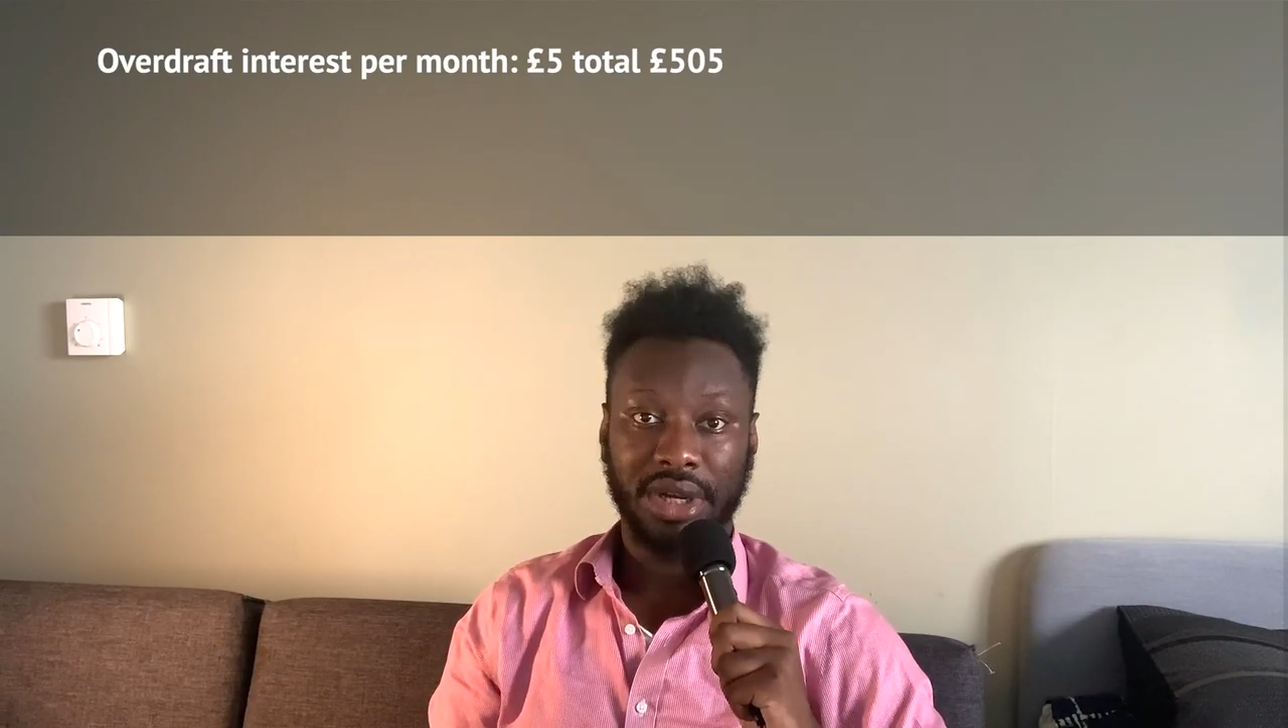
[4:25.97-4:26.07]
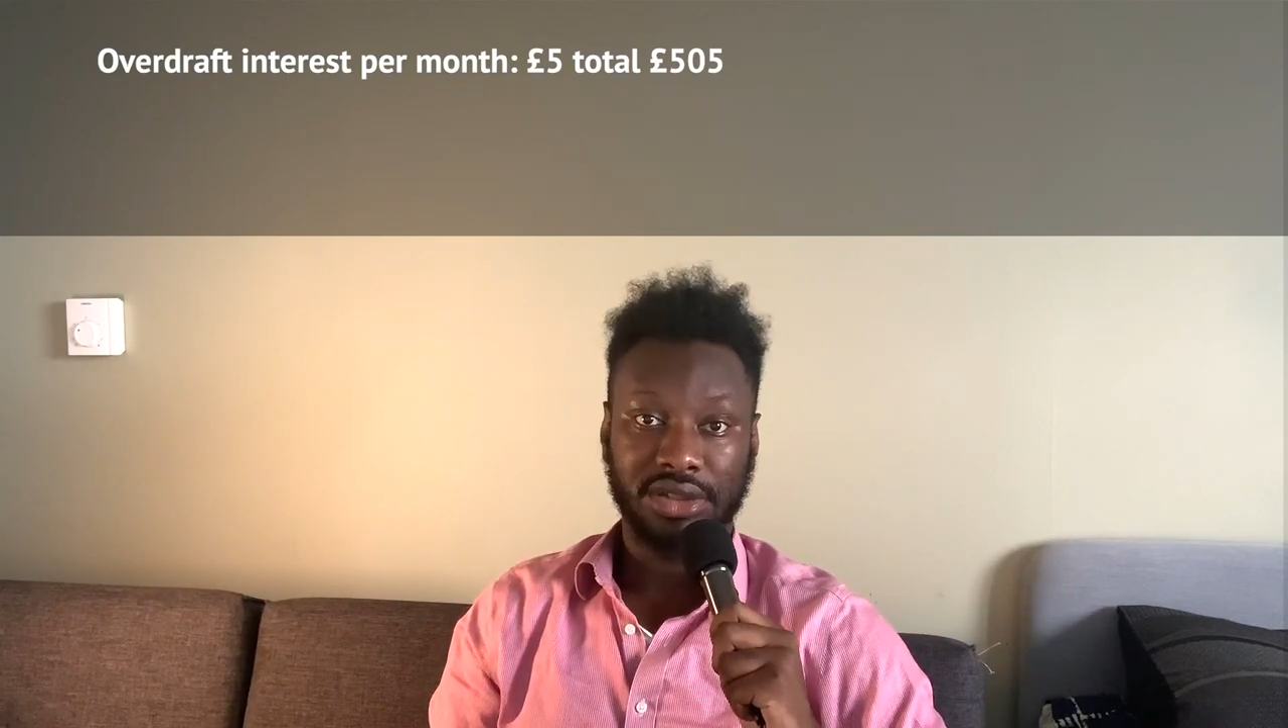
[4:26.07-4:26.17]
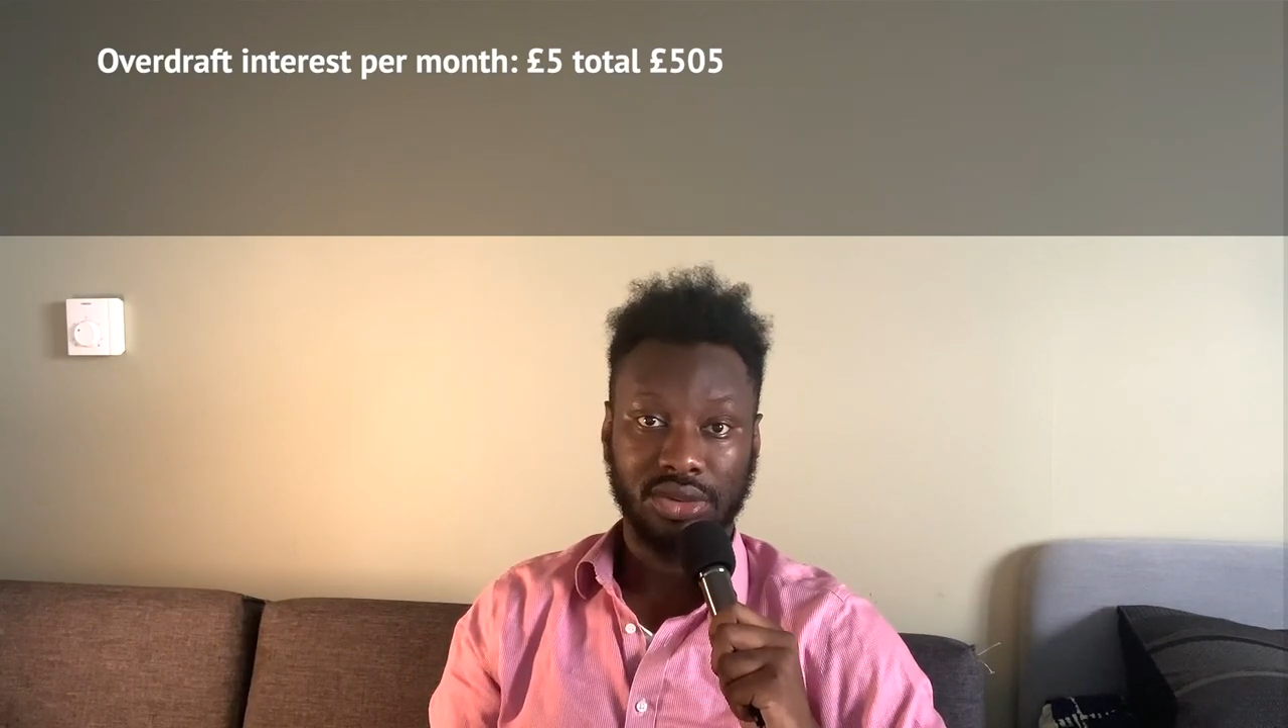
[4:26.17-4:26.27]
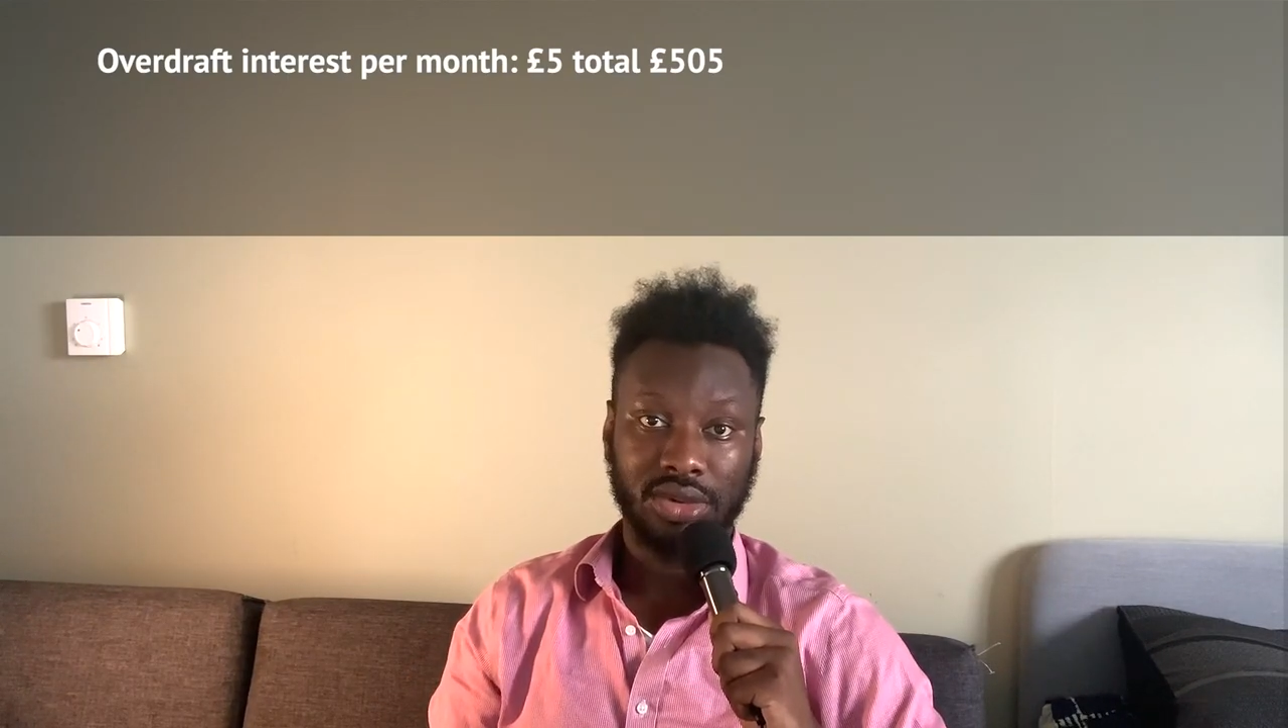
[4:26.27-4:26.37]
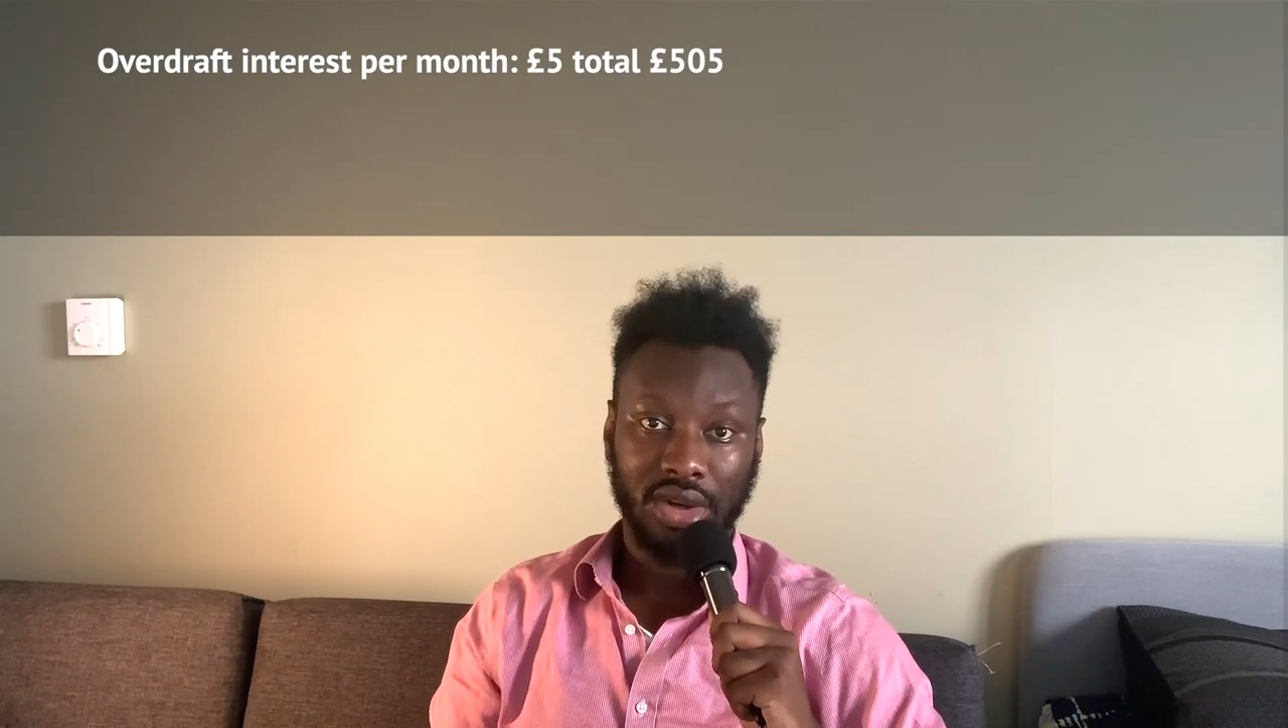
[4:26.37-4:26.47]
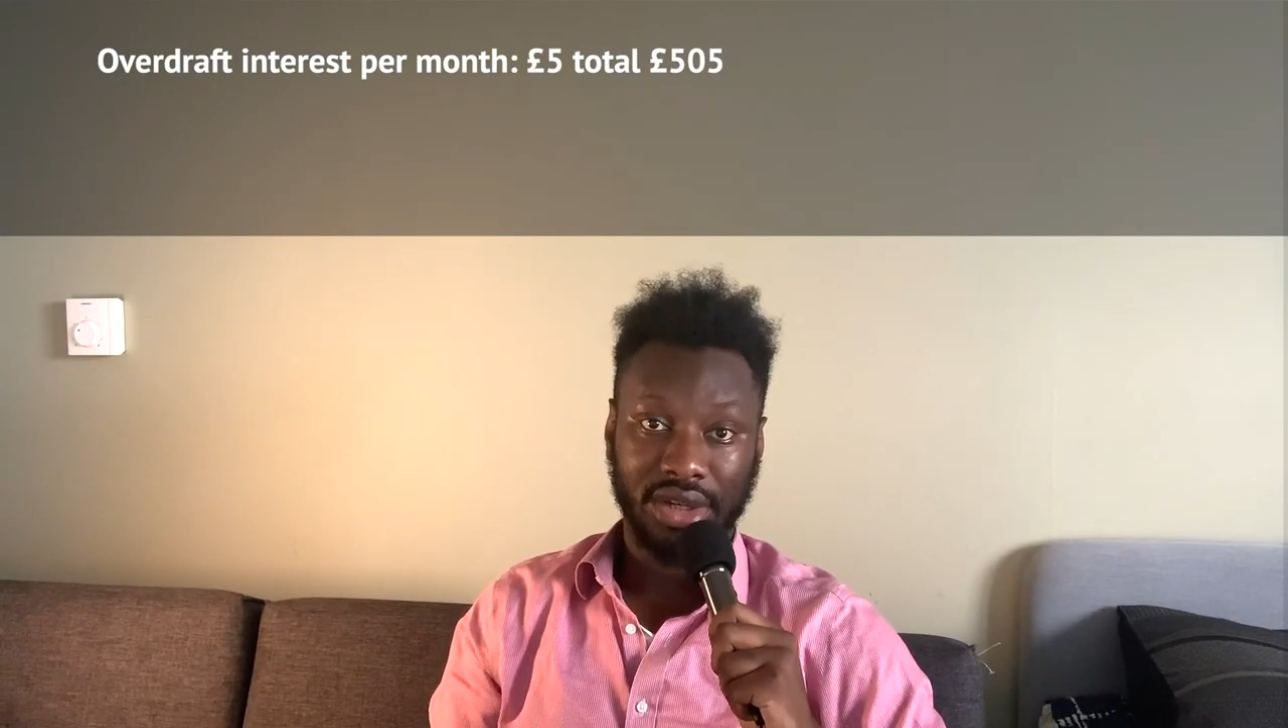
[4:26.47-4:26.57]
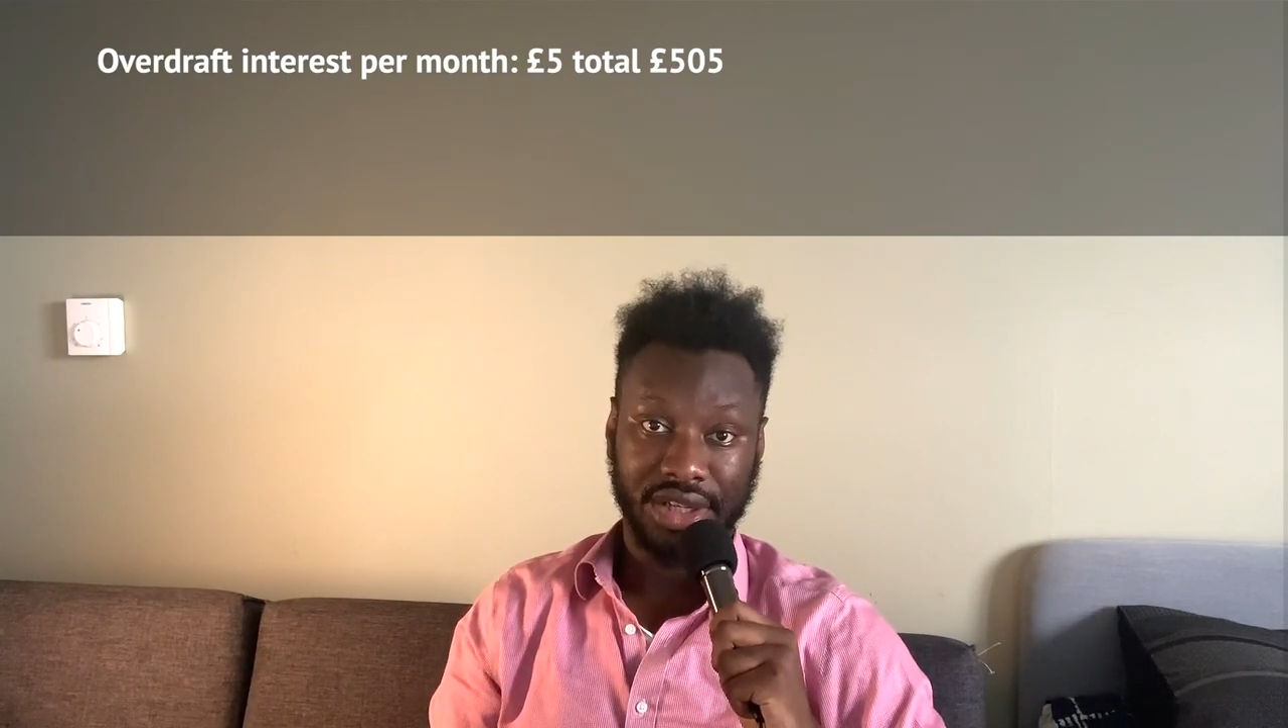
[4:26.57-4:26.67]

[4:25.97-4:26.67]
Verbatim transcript: My store card